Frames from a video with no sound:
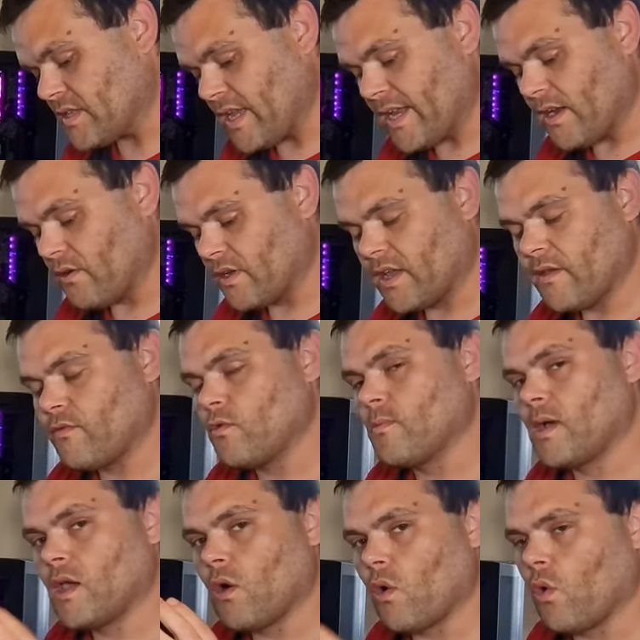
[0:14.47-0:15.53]
Then I will give you
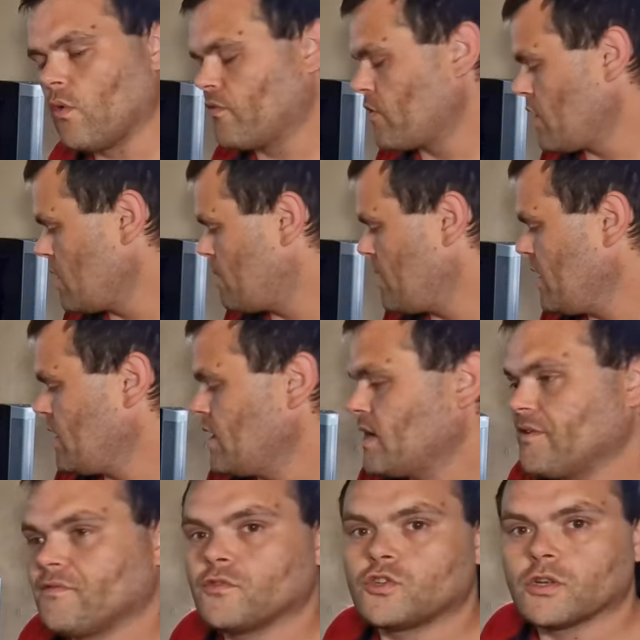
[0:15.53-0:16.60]
my overall
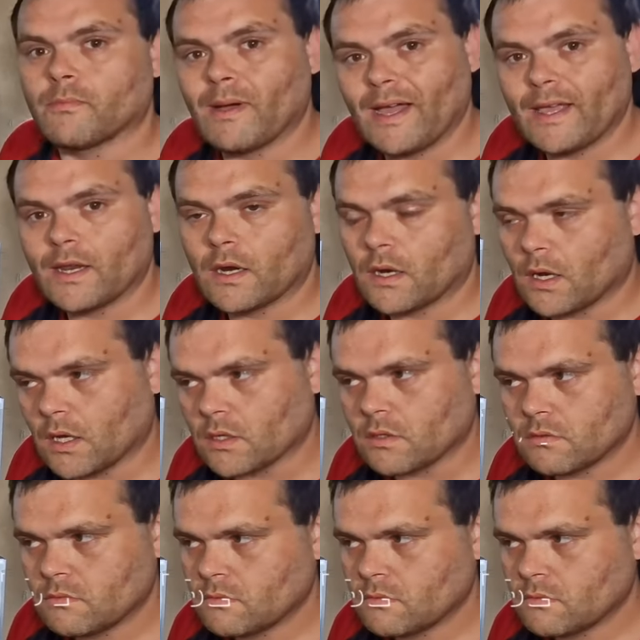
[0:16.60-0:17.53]
opinion if you should buy it or not.